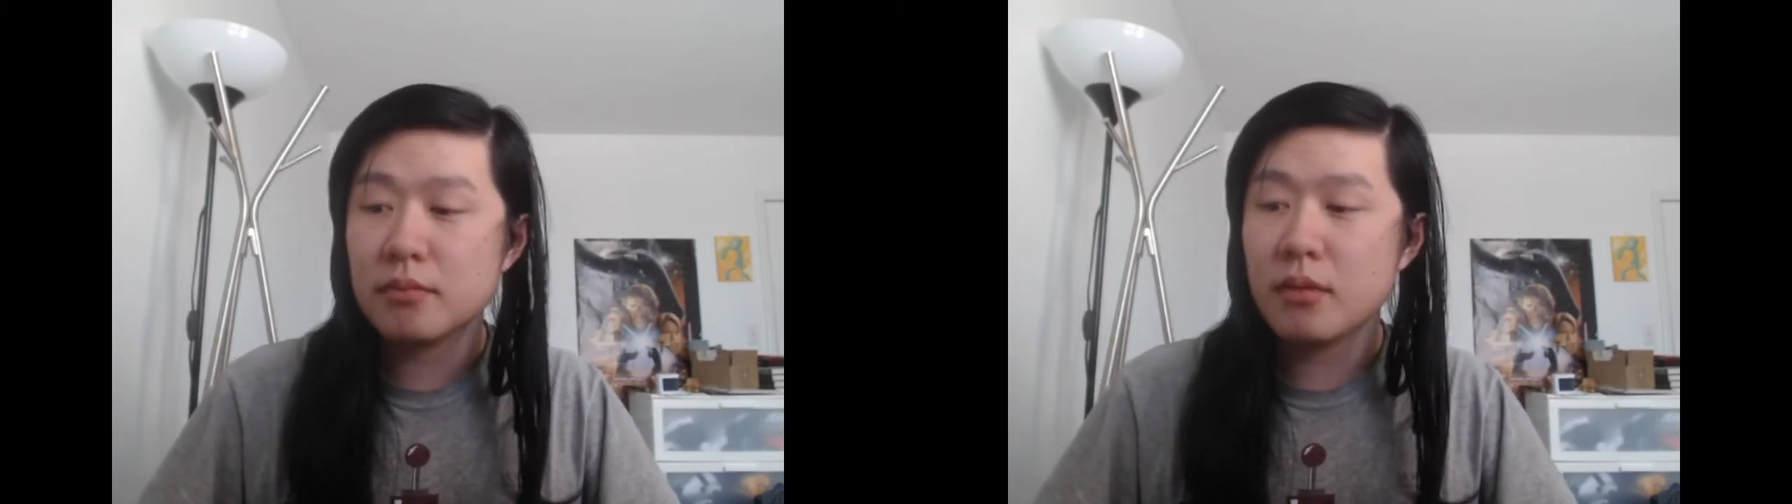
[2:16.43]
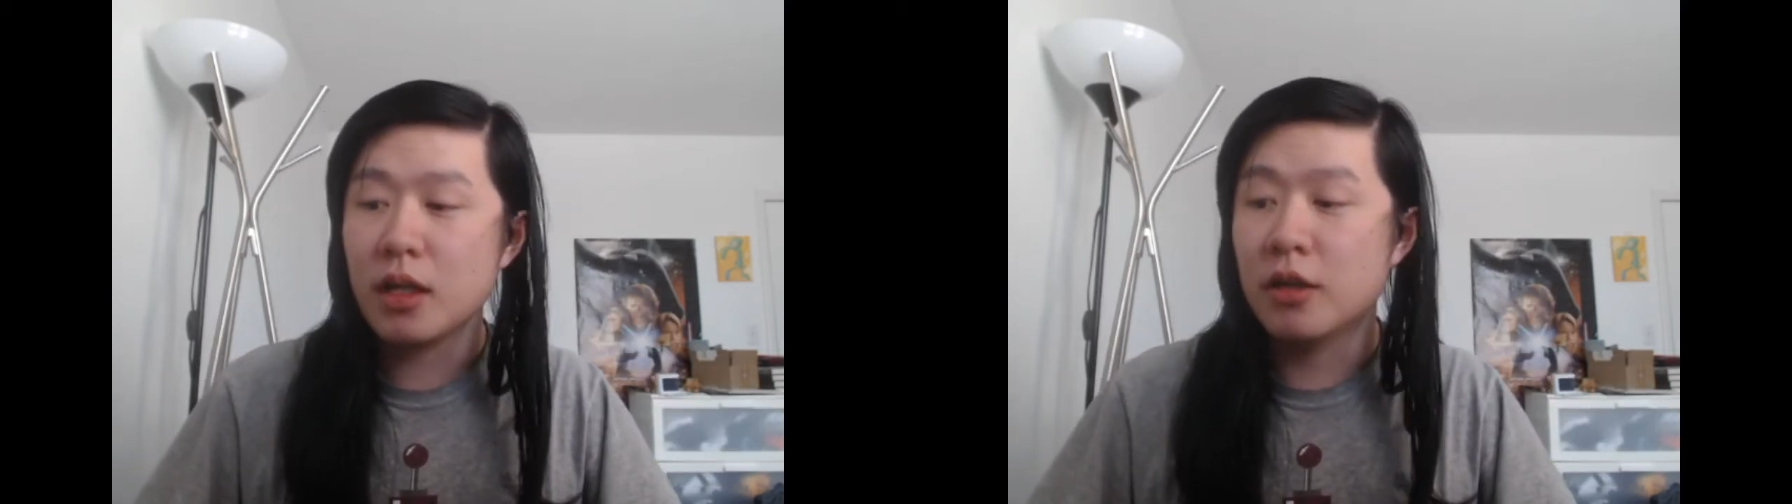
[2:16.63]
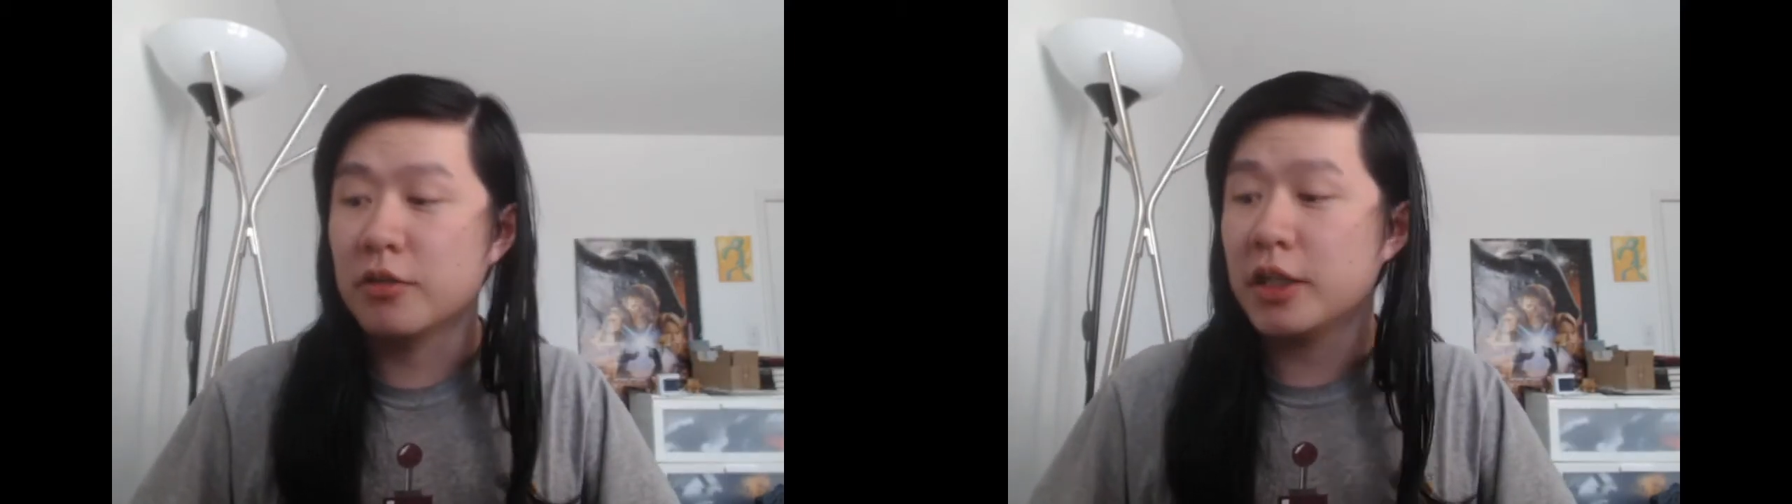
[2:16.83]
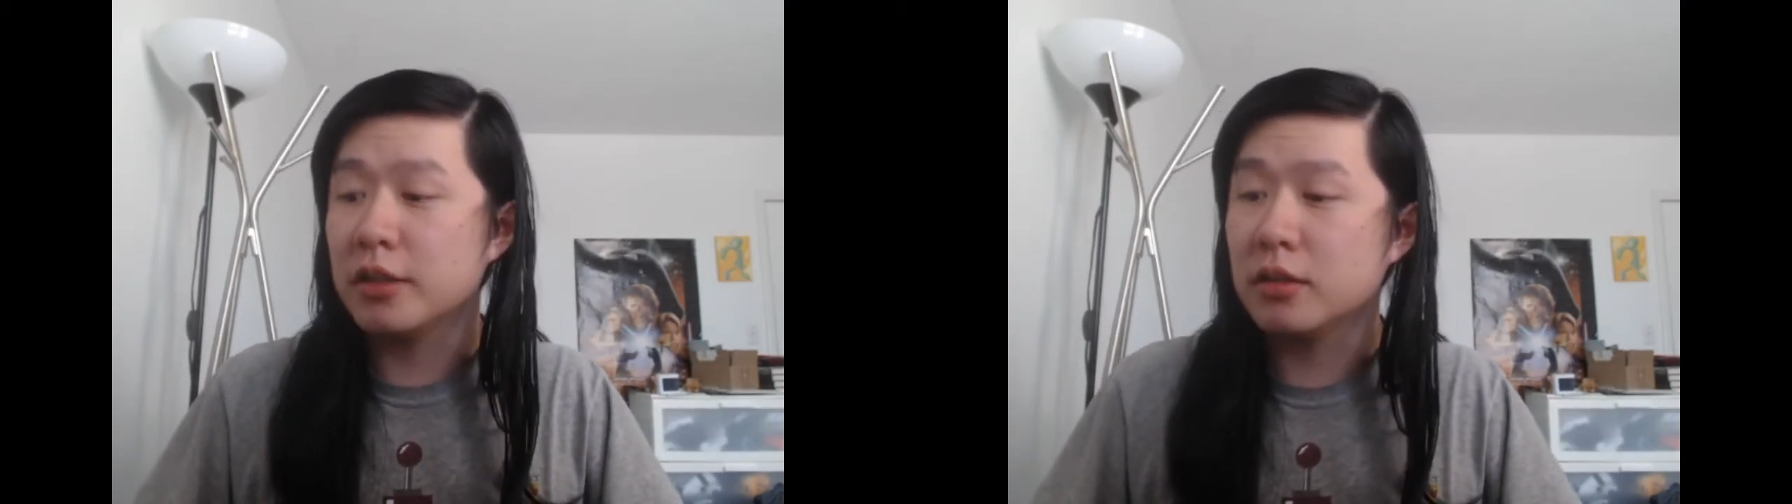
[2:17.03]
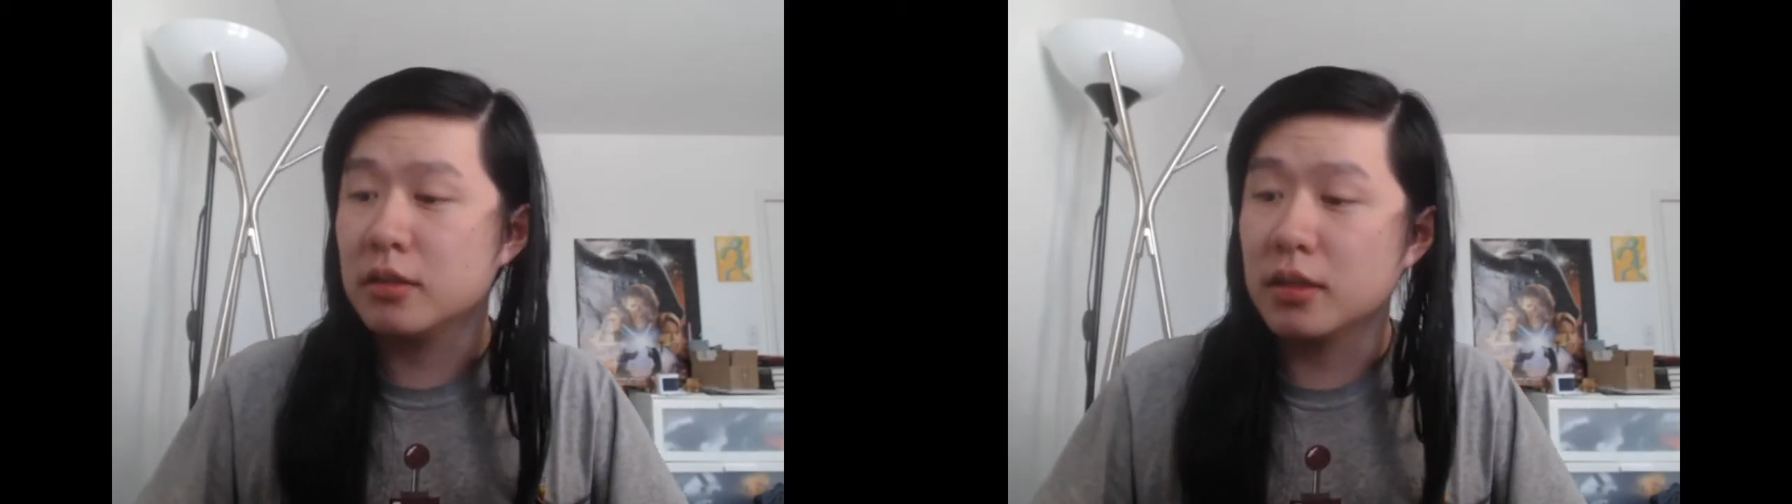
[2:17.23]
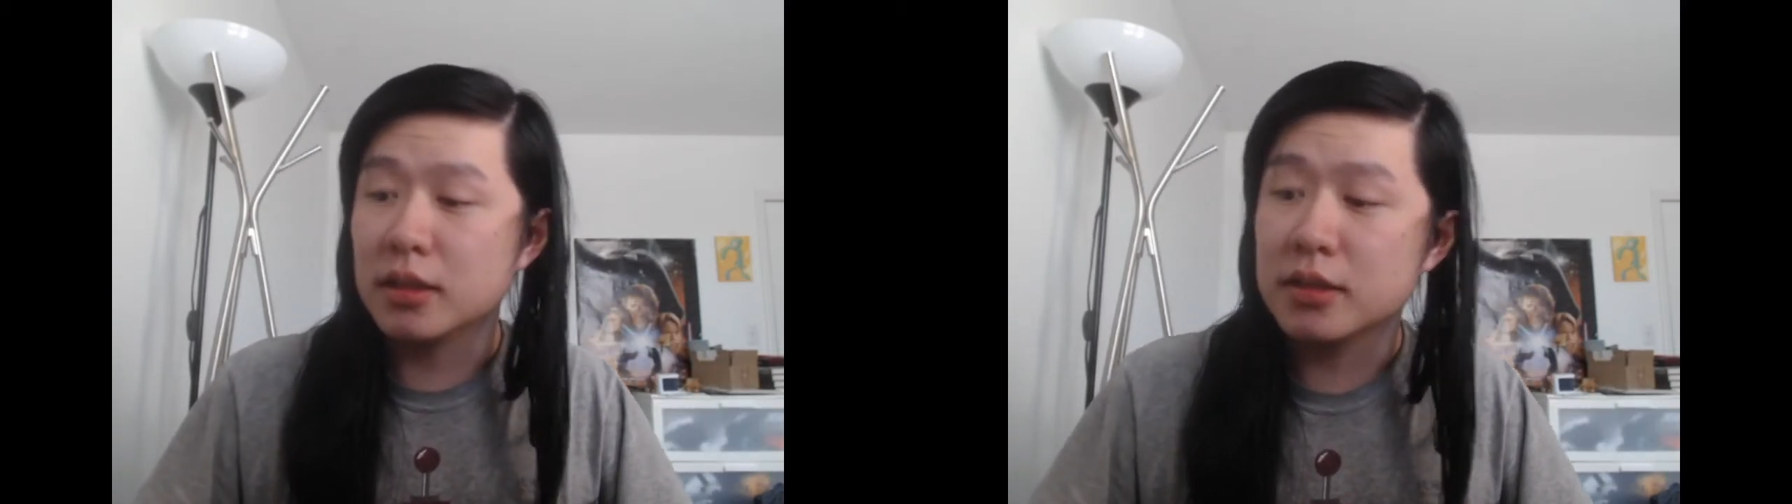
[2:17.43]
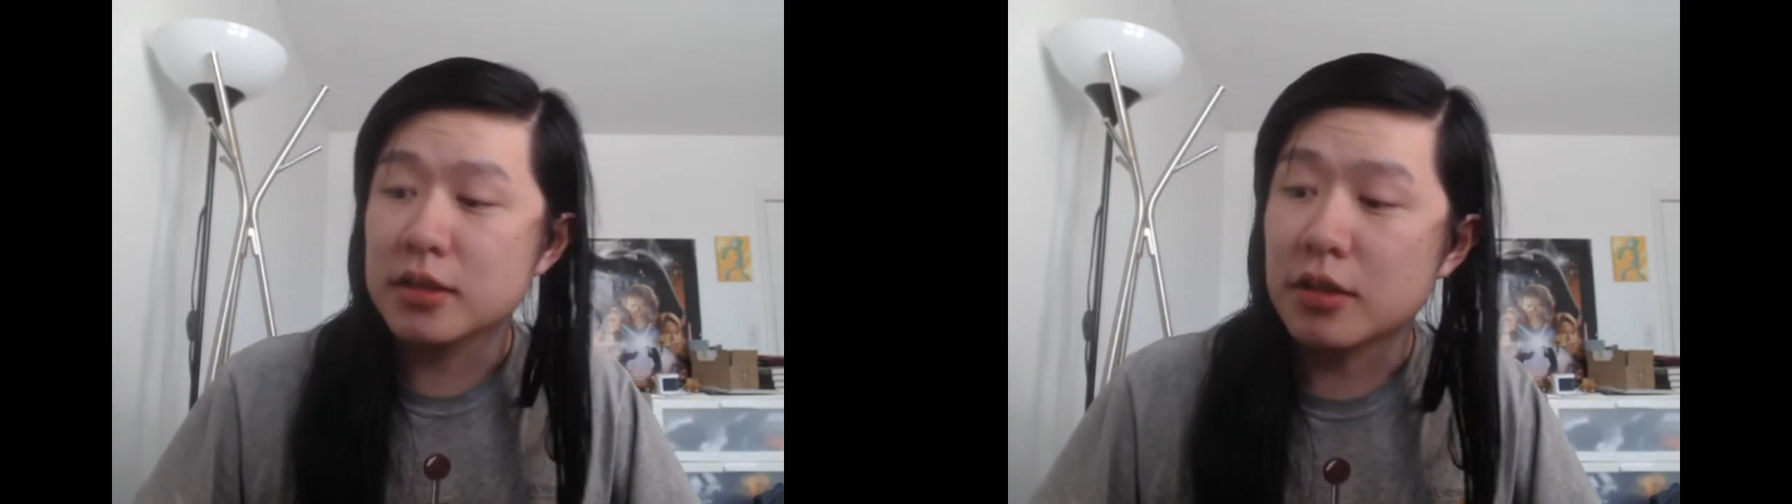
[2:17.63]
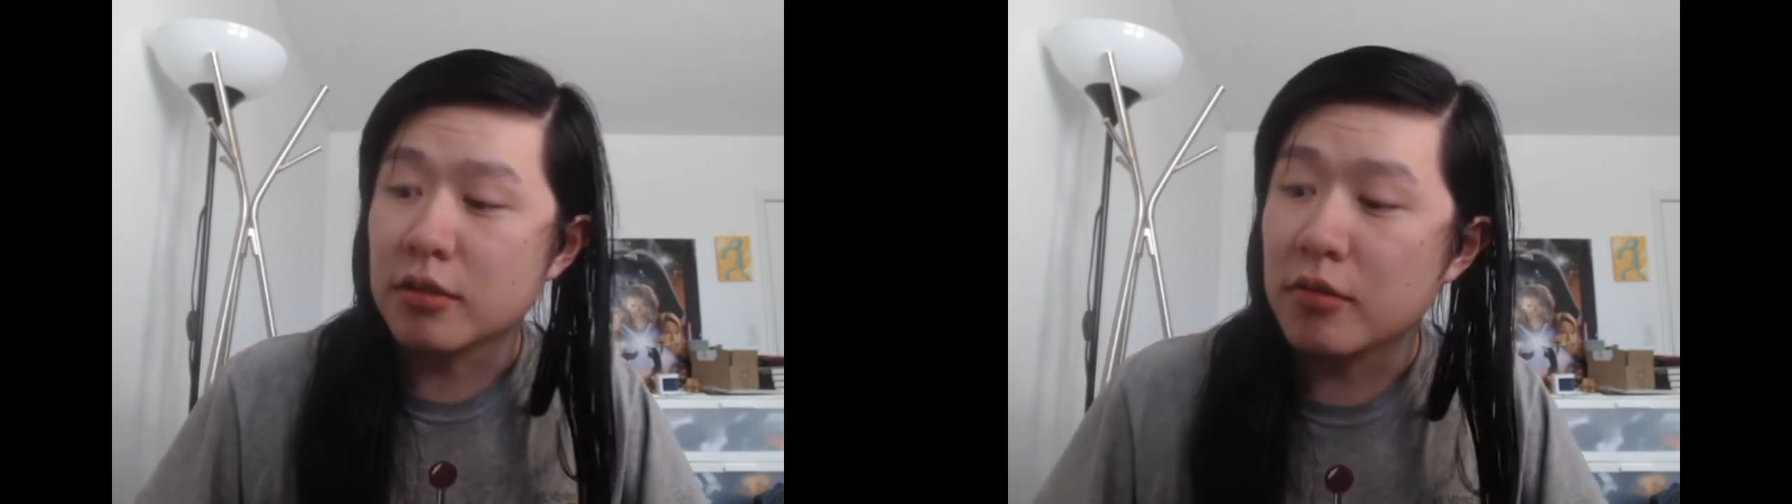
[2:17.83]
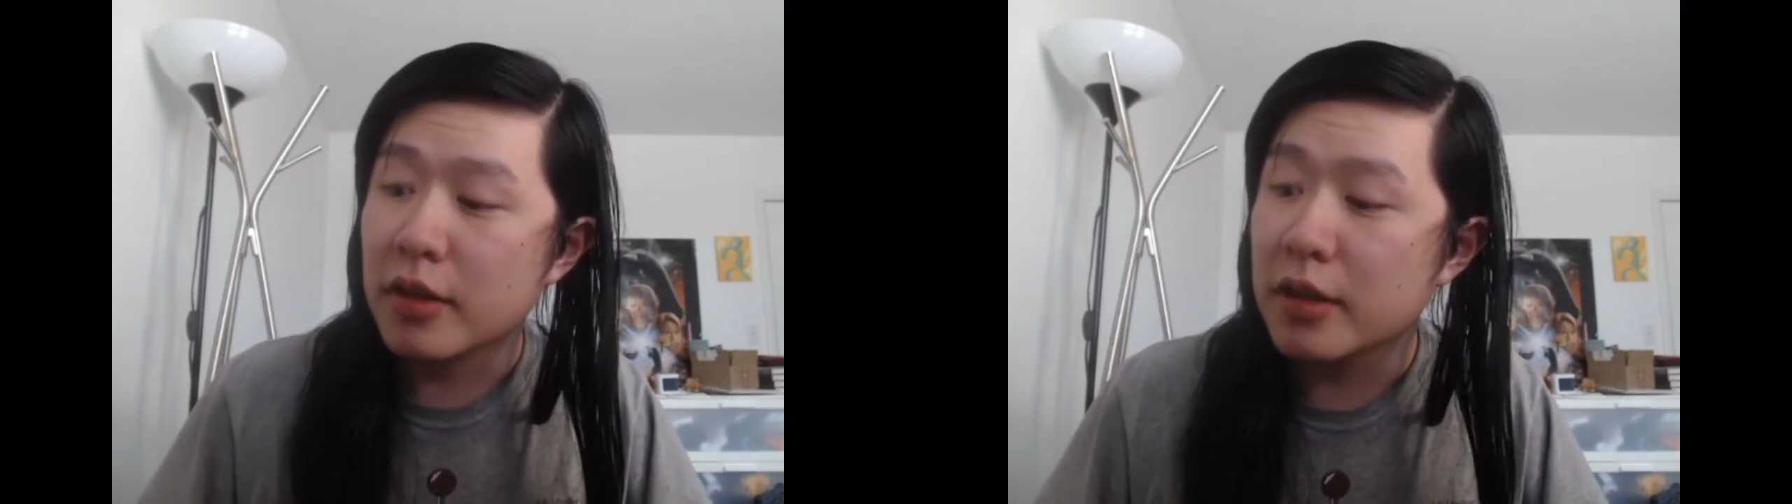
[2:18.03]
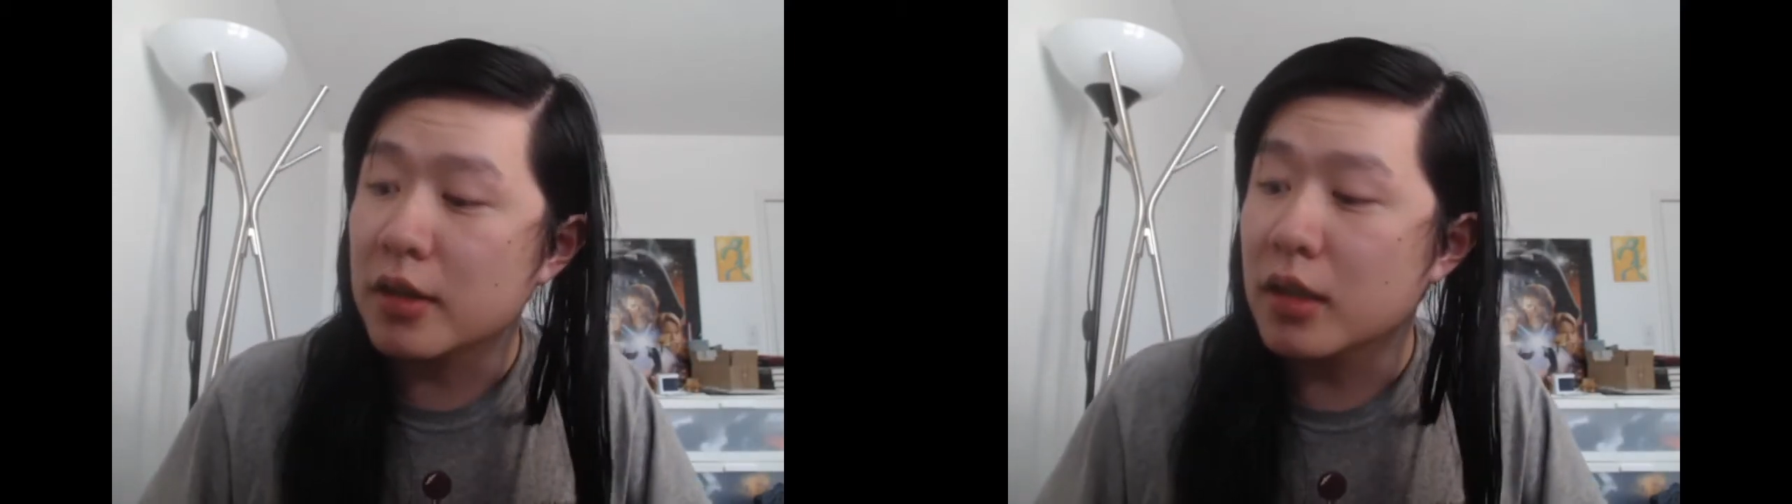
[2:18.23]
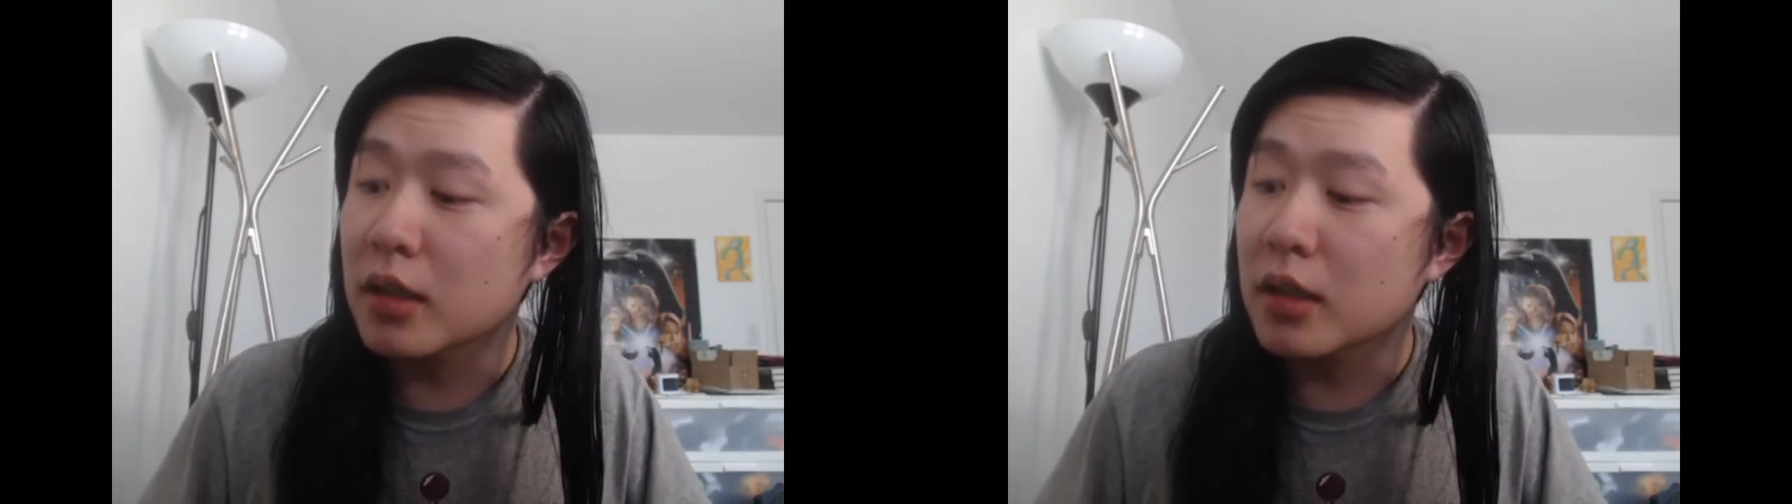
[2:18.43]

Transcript: All right, let's start with